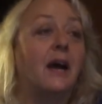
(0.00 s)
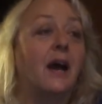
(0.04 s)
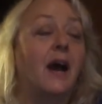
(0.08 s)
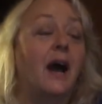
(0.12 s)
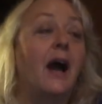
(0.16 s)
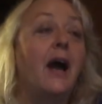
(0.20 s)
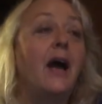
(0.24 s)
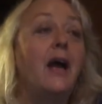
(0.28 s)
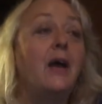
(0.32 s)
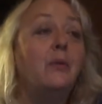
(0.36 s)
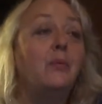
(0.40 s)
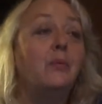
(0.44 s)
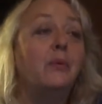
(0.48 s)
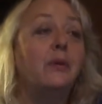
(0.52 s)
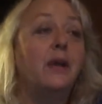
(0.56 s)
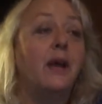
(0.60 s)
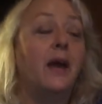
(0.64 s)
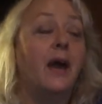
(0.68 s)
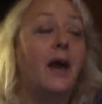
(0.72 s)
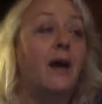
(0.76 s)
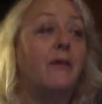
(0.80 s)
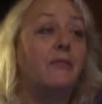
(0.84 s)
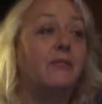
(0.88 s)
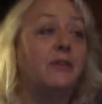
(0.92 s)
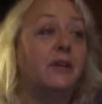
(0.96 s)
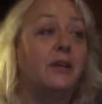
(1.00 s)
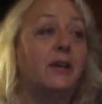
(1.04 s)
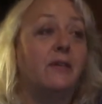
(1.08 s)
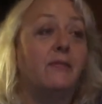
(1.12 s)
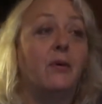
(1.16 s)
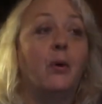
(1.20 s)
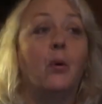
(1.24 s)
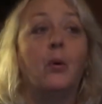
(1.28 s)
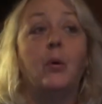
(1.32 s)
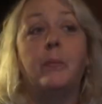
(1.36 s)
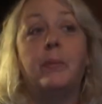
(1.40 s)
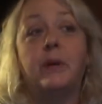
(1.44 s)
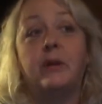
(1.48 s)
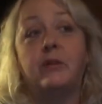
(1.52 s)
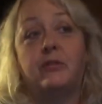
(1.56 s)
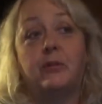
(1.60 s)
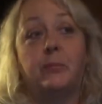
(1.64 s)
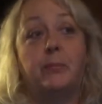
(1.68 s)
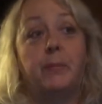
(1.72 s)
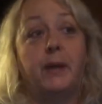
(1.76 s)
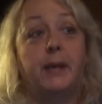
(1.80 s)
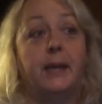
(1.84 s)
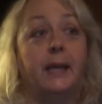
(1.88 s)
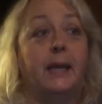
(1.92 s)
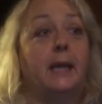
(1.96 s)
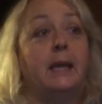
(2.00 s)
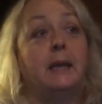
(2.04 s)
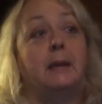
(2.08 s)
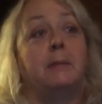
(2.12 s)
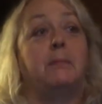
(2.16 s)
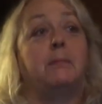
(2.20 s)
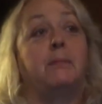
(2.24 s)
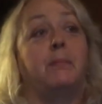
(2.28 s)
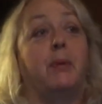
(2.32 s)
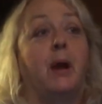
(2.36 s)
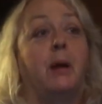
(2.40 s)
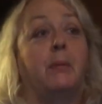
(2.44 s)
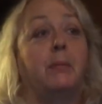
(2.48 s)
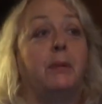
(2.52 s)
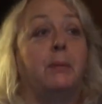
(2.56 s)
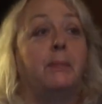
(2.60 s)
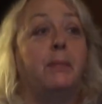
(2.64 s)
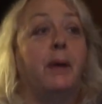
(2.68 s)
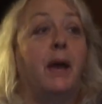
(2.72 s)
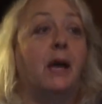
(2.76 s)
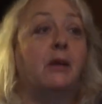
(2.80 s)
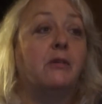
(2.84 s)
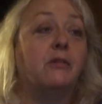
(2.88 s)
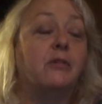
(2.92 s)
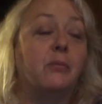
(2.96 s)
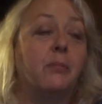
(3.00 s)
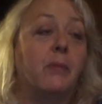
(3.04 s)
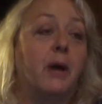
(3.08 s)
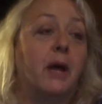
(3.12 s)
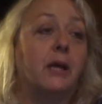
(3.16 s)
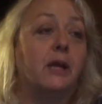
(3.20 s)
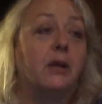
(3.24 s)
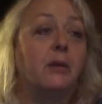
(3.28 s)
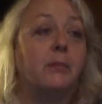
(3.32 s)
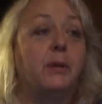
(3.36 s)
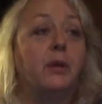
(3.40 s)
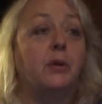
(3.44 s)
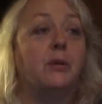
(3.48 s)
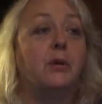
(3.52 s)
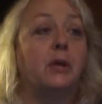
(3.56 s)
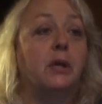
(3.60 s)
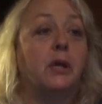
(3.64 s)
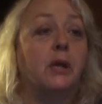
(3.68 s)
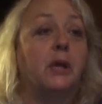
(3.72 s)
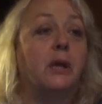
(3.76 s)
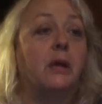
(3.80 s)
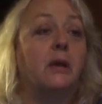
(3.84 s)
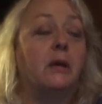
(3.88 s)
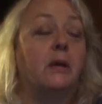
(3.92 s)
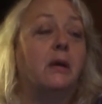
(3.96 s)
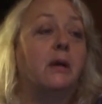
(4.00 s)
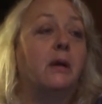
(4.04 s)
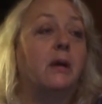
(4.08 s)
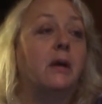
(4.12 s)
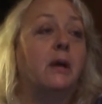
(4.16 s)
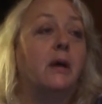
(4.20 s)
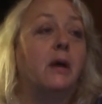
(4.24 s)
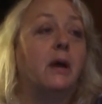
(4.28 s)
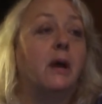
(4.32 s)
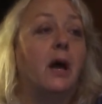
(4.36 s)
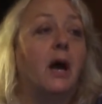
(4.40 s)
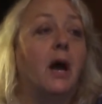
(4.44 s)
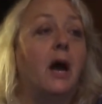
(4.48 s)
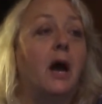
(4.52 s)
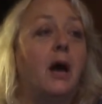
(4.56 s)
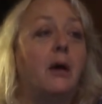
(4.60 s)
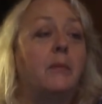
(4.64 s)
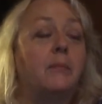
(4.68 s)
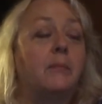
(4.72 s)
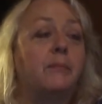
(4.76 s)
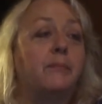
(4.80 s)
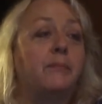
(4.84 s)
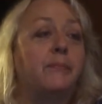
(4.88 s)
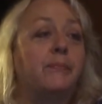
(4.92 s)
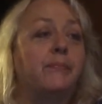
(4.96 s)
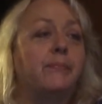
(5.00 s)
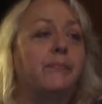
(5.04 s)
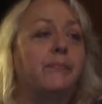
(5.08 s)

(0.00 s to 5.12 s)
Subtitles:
I would have to give a whole bunch of money probably back to my community. And